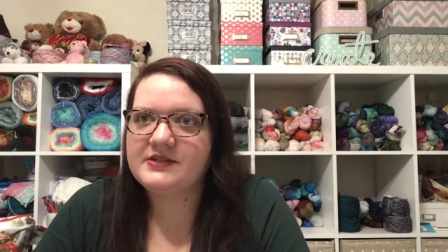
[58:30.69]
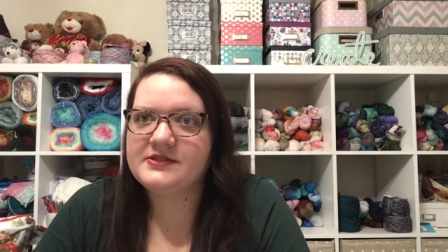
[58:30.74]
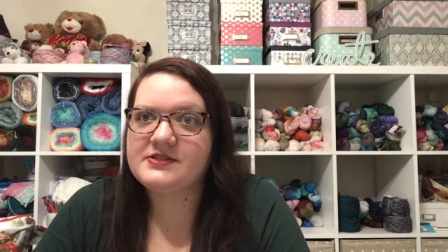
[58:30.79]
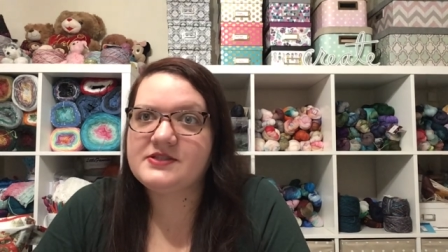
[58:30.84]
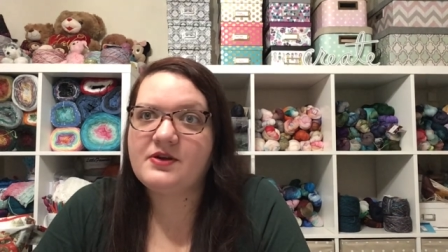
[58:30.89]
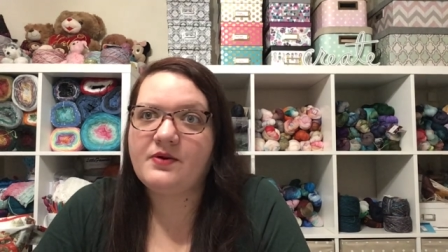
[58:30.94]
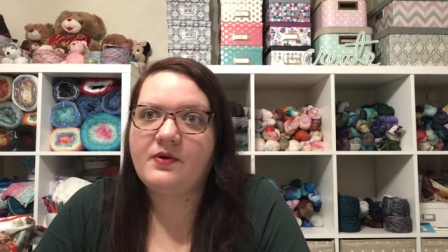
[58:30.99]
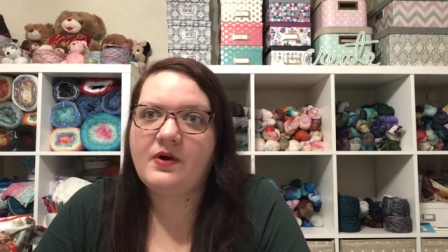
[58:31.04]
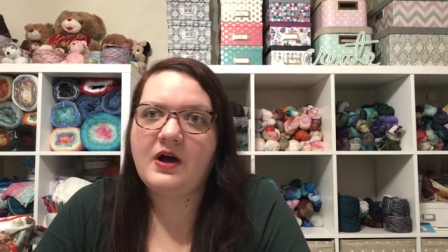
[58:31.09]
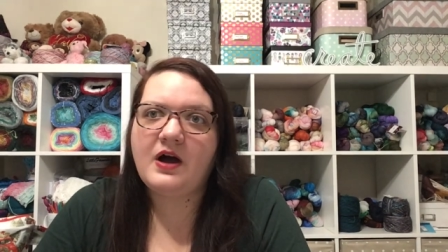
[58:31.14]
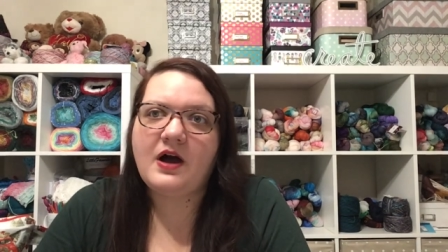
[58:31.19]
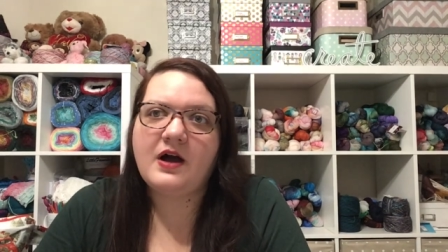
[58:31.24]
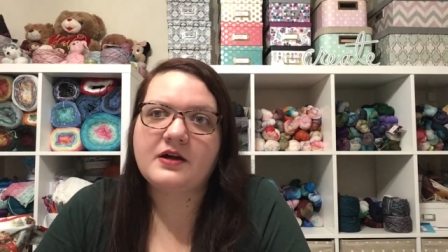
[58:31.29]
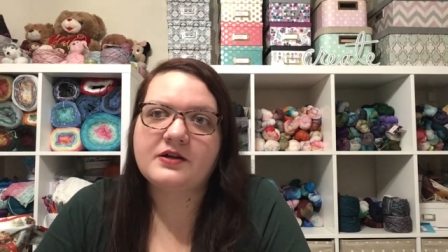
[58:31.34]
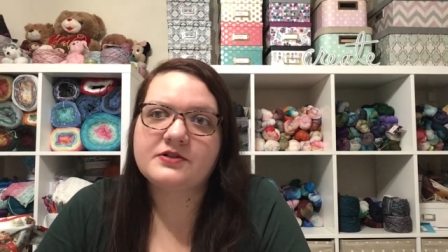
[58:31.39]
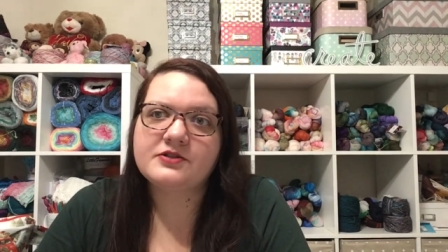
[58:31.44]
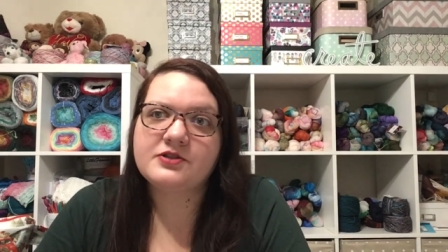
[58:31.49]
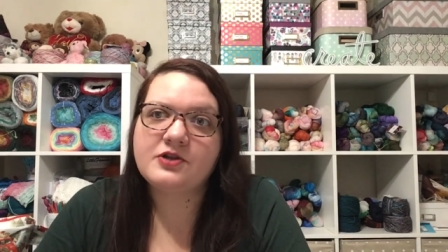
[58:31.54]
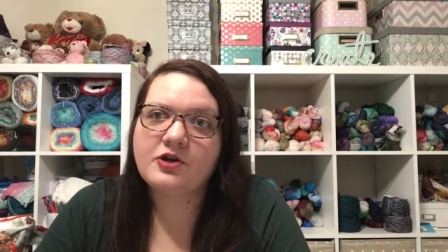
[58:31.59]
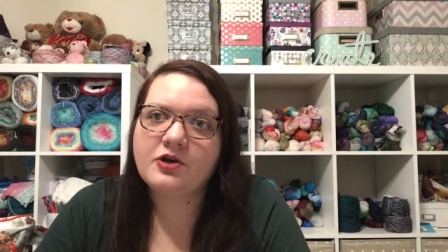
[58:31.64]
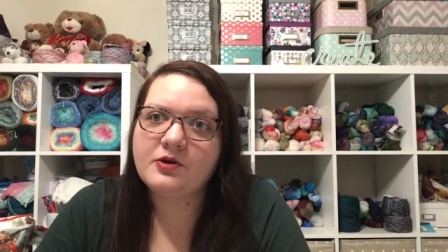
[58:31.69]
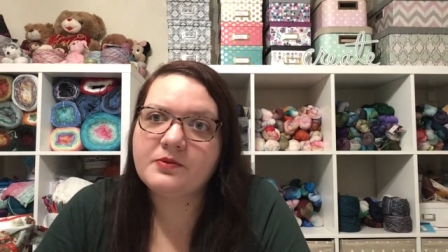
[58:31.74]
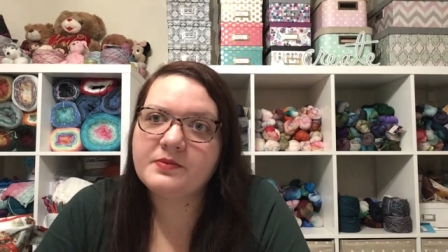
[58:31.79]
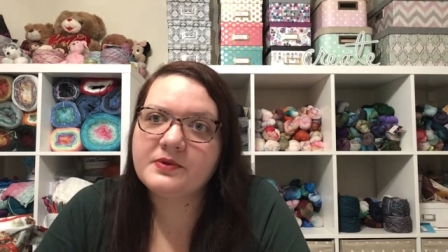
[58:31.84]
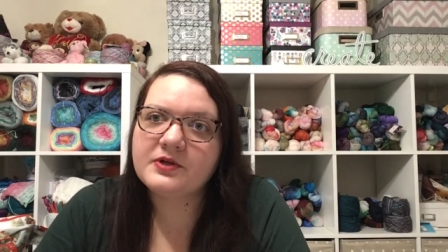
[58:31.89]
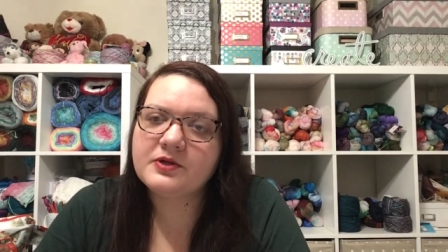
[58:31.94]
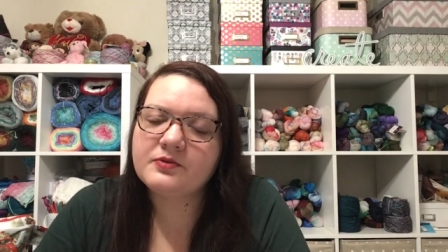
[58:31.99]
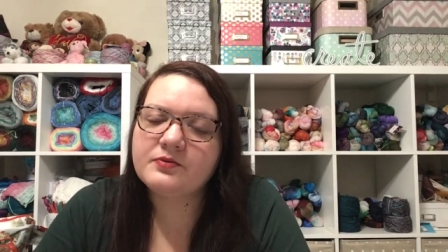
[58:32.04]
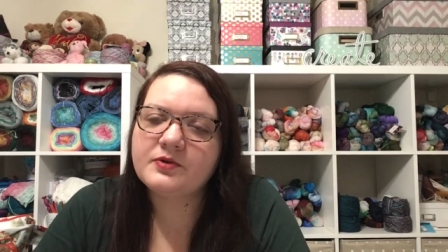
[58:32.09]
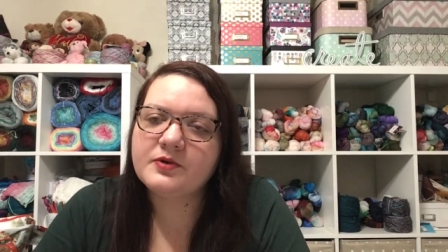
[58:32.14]
So
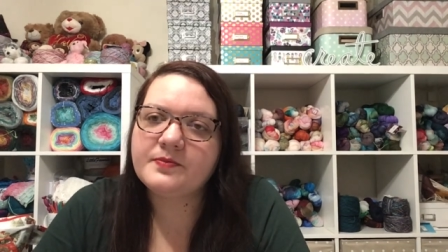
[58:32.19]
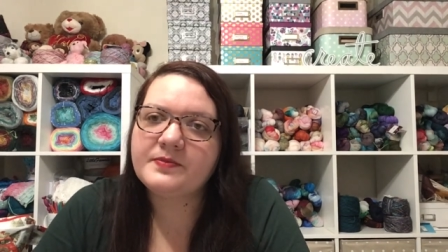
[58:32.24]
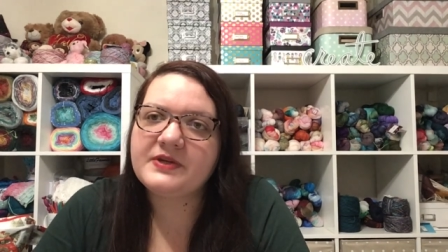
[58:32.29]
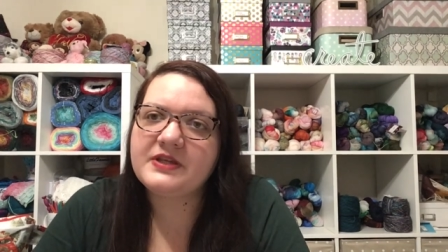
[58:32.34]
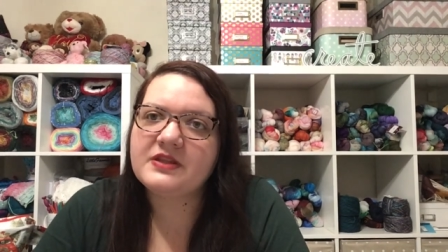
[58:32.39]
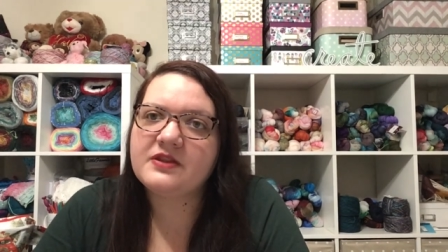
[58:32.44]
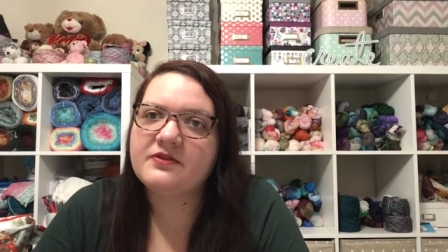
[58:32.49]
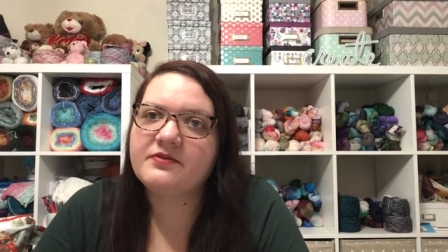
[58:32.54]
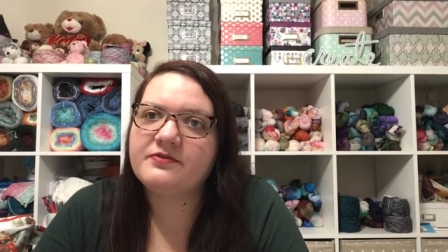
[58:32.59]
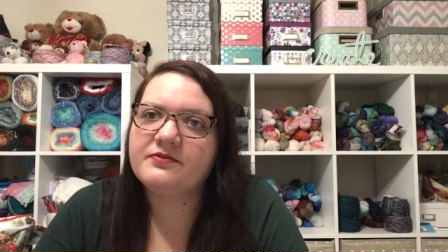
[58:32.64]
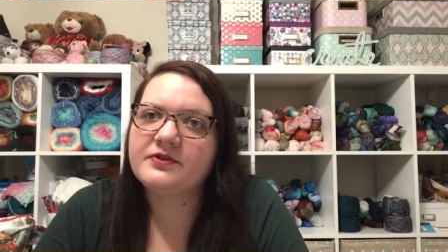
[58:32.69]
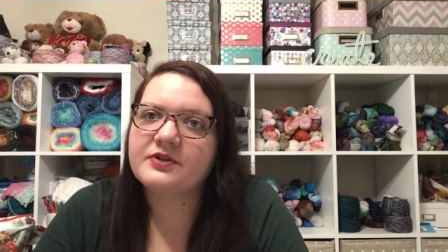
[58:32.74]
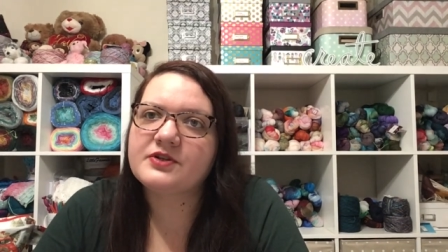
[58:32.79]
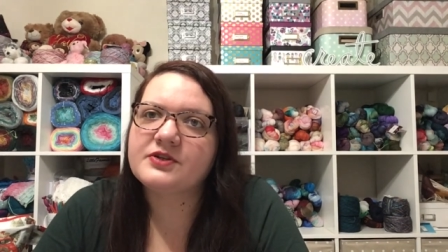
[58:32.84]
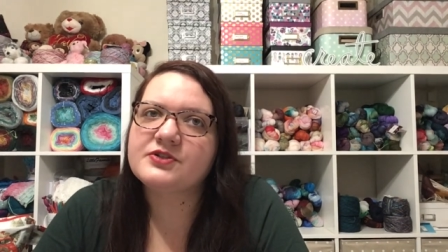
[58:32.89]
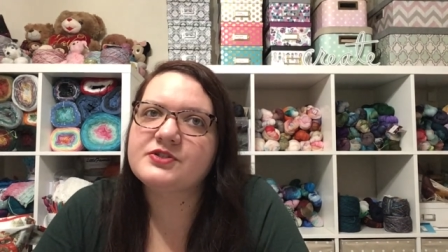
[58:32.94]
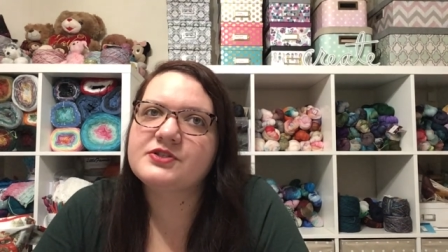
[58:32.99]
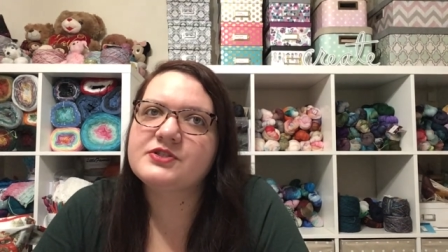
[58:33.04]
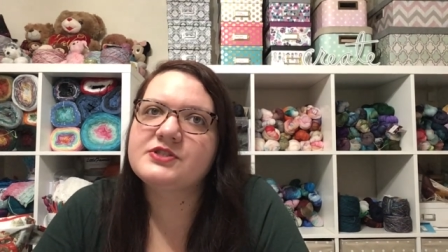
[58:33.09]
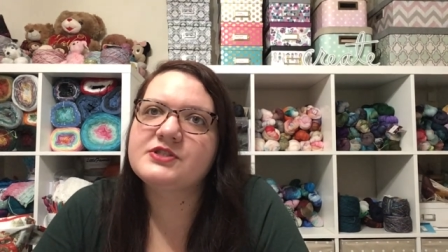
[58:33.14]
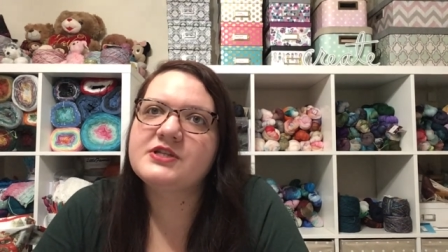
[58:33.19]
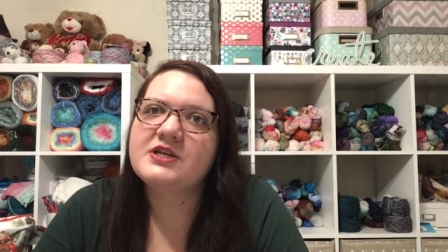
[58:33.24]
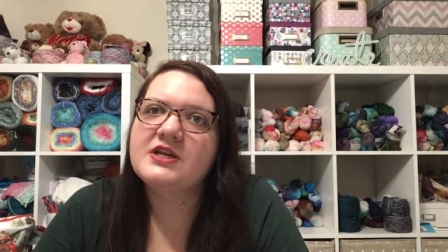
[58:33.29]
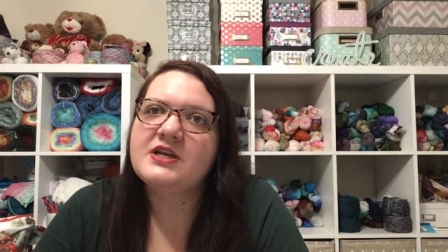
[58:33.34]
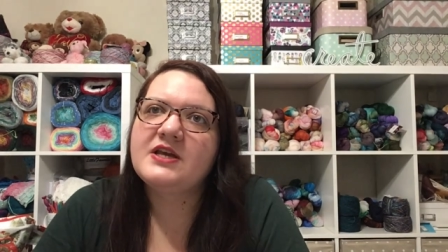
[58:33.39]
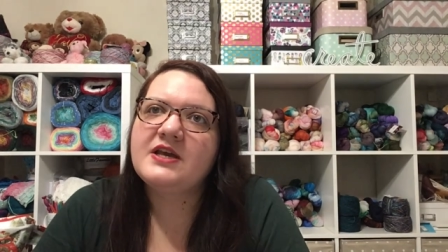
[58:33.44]
October will be the first